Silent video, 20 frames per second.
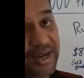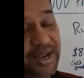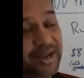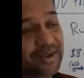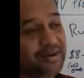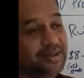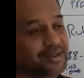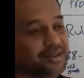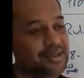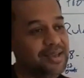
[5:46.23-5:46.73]
it
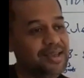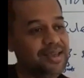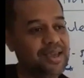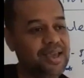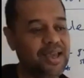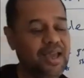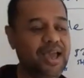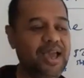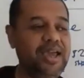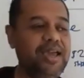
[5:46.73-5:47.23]
out.
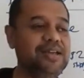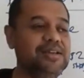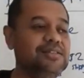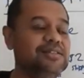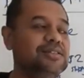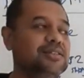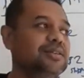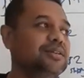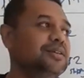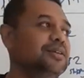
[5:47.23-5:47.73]

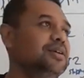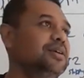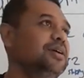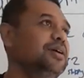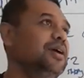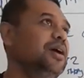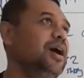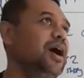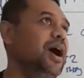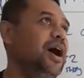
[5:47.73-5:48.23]
And
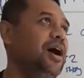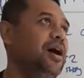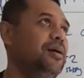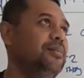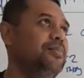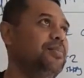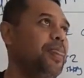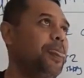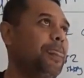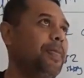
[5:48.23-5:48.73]

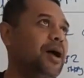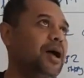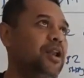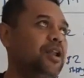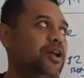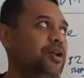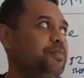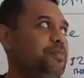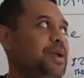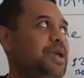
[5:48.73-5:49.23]
a
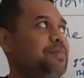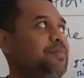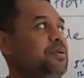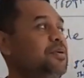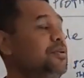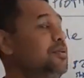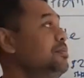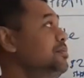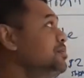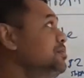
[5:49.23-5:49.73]
lot of
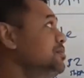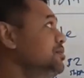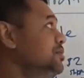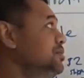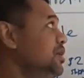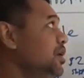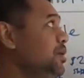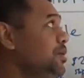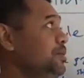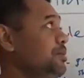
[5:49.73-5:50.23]
people
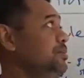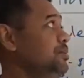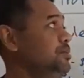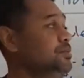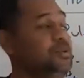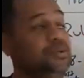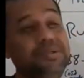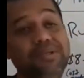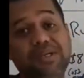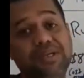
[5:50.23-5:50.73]

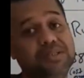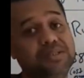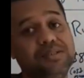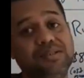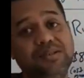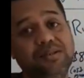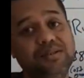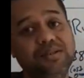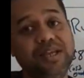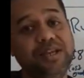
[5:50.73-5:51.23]
don't do
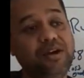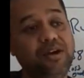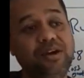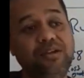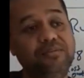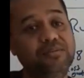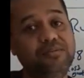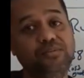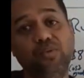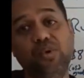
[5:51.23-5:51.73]
this. They don't
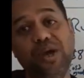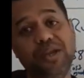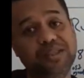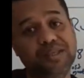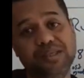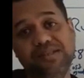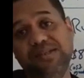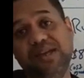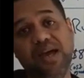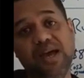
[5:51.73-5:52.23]
even work
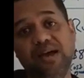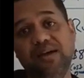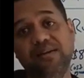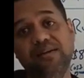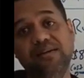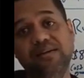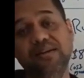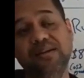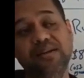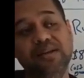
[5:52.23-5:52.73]
this
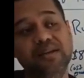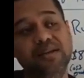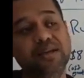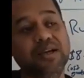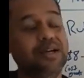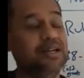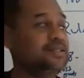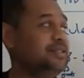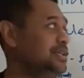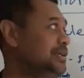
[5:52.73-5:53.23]
out
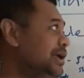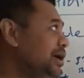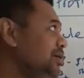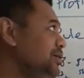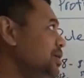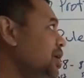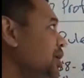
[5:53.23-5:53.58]
because they don't